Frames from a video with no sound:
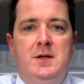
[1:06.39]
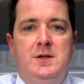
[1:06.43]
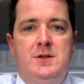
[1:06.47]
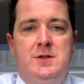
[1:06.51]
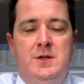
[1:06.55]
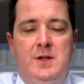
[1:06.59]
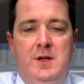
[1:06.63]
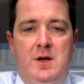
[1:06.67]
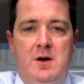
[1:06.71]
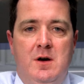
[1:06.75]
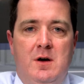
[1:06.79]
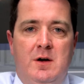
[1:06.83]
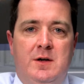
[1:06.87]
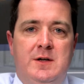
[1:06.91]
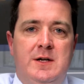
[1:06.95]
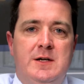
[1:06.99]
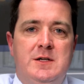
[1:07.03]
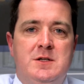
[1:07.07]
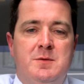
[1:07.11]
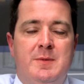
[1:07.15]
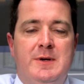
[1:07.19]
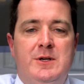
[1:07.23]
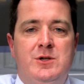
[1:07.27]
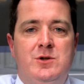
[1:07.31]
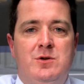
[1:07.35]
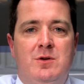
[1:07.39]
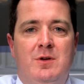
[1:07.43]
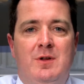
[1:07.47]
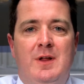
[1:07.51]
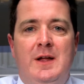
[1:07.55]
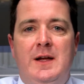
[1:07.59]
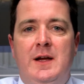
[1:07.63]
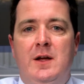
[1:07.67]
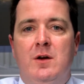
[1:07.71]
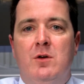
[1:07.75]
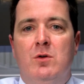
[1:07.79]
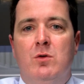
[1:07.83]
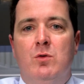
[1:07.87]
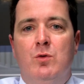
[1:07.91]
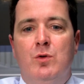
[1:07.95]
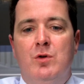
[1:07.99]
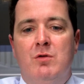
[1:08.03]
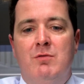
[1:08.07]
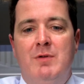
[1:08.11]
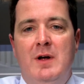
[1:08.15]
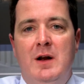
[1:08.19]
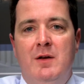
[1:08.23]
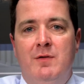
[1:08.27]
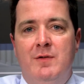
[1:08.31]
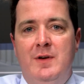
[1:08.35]
to the architects to make sure that they get all the
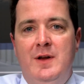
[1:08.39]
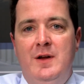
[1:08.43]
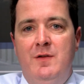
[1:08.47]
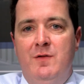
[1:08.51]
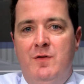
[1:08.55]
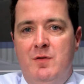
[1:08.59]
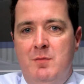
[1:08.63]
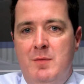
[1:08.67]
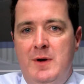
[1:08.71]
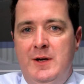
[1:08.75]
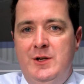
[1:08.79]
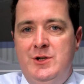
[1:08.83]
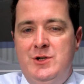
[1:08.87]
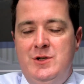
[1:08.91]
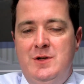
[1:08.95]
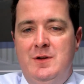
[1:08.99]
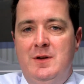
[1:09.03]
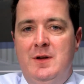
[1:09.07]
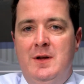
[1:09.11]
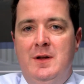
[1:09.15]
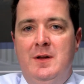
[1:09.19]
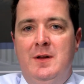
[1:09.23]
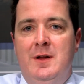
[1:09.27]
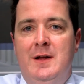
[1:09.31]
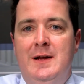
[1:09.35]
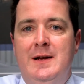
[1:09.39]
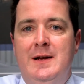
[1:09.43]
relevant information that they